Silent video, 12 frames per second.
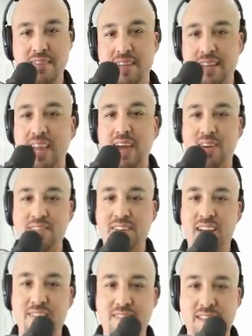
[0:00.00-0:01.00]
Yeah, it was a
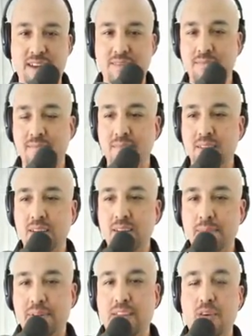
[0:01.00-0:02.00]
nice setup.
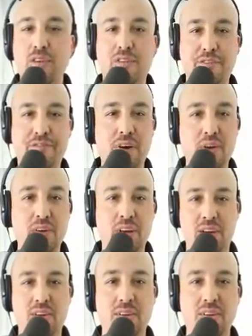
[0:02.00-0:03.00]
But there was a
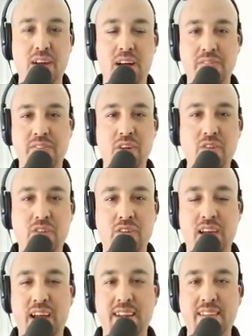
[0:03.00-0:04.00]
photo of those two
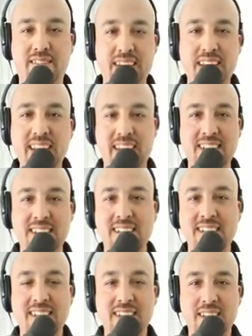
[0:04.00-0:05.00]
guys
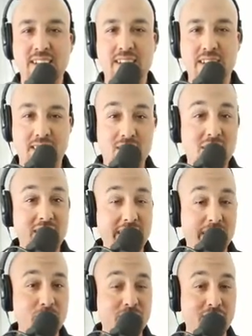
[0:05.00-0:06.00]
sitting. It looked
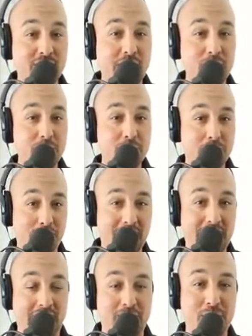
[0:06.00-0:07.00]
like it was the same
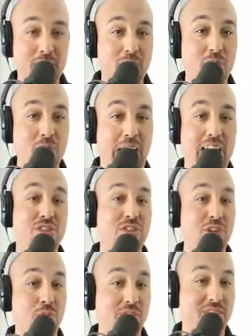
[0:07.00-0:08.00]
plane, but it
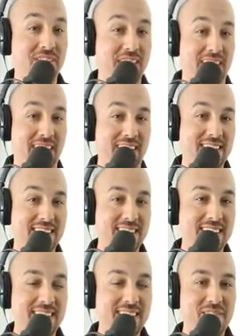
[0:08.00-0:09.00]
actually was not.
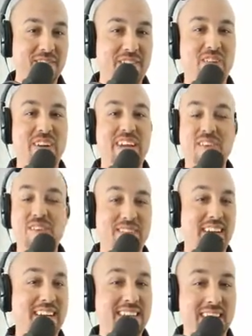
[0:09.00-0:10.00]
It was
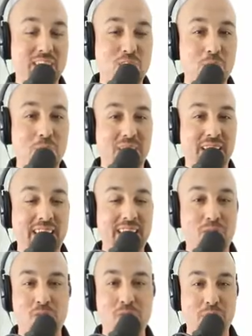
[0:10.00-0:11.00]
an identical plane. They
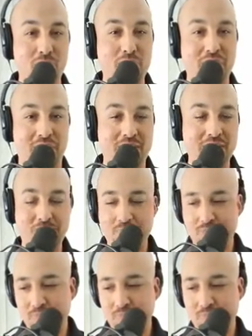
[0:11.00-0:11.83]
were both on